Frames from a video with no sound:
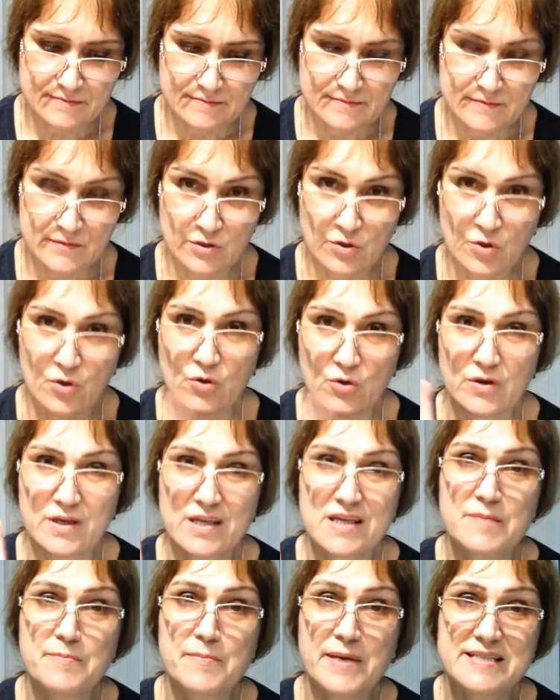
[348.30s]
So,
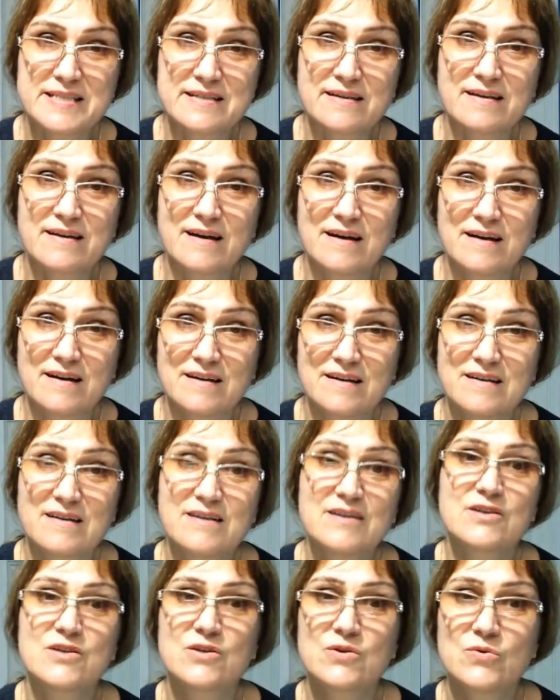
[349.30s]
hepatica.
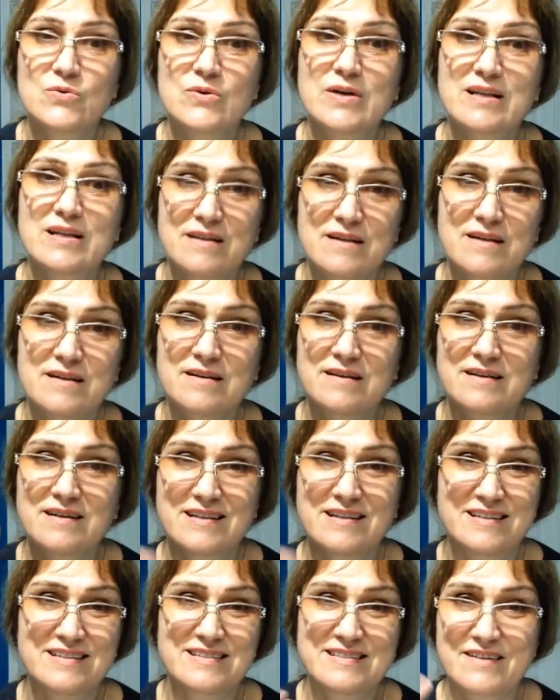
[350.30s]
You can hear
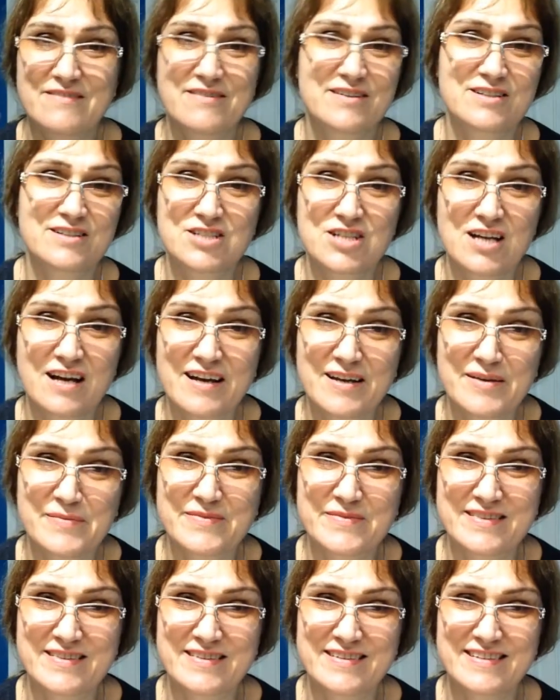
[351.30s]
it several
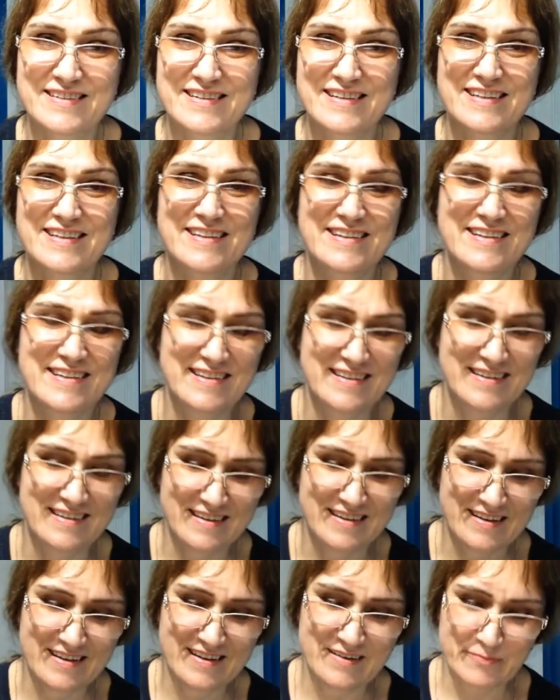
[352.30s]
times in
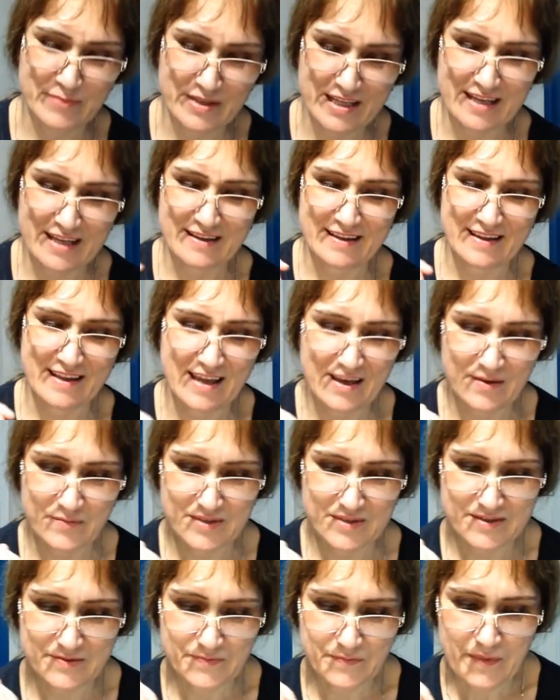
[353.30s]
plant
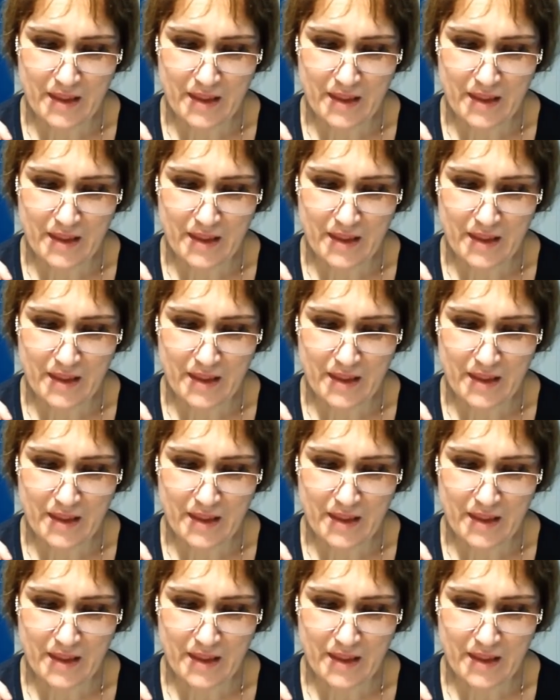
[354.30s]
names.